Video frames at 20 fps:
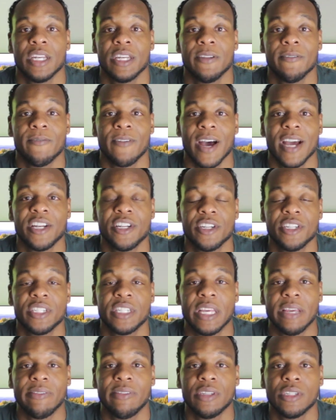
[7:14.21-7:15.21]
Divide your
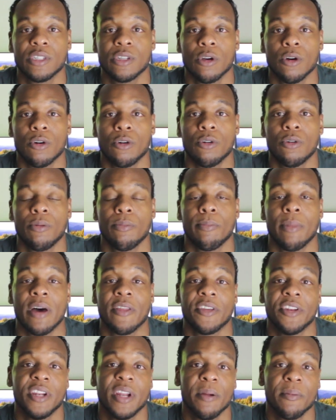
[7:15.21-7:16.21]
savings goal by
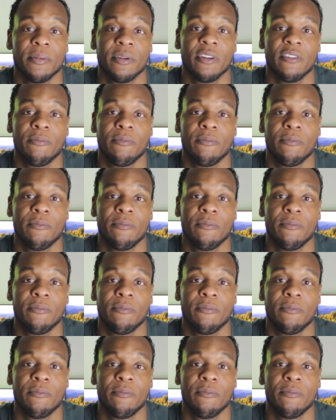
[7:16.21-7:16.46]
the number